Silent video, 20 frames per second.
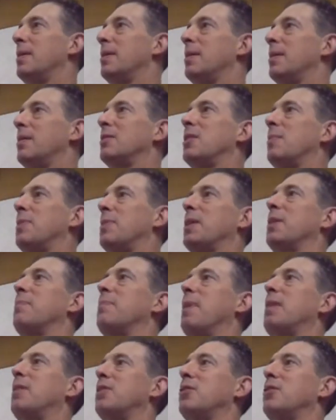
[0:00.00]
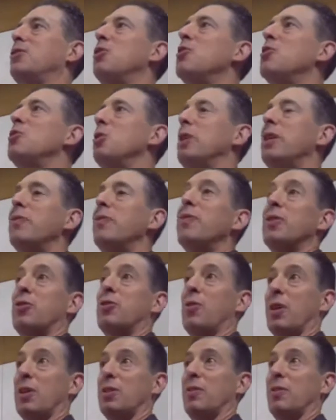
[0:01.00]
There's something about the social
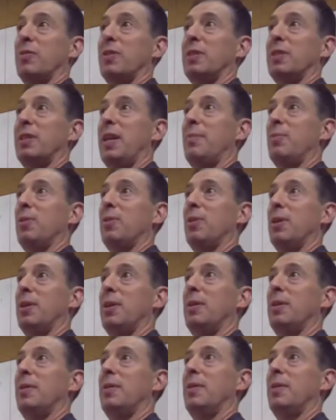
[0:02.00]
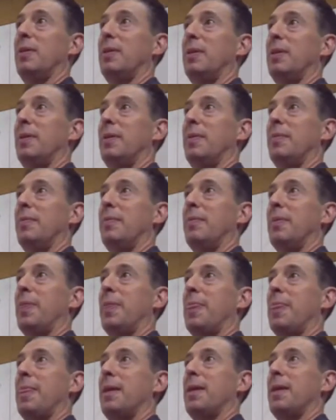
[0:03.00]
infrastructure of this neighborhood
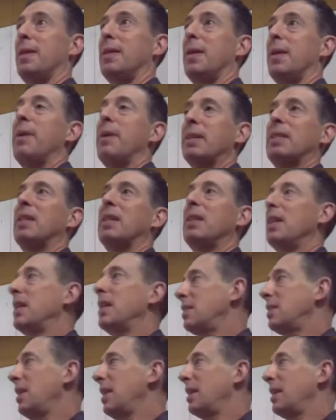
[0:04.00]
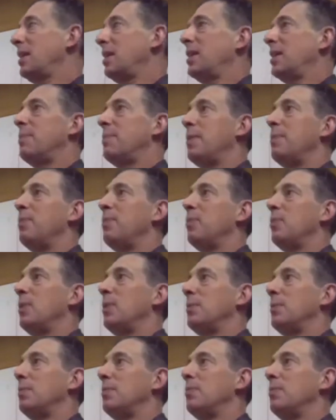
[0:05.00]
that makes it less likely that people
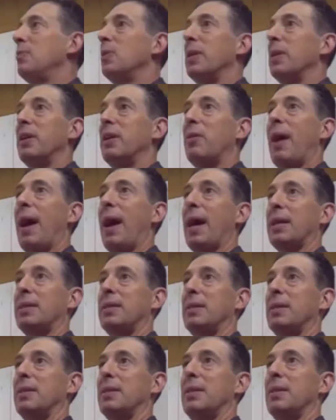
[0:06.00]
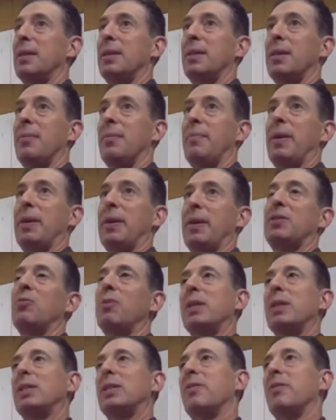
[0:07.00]
will interact, that makes
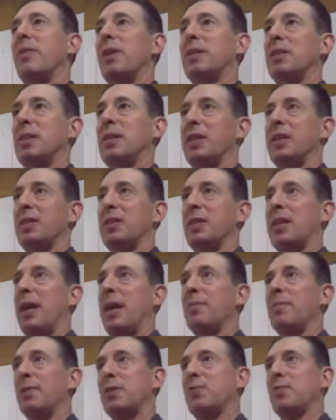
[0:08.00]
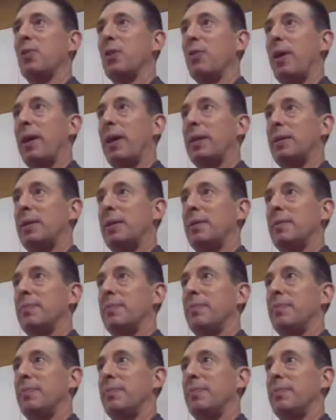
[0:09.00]
the risk of isolation that much more great.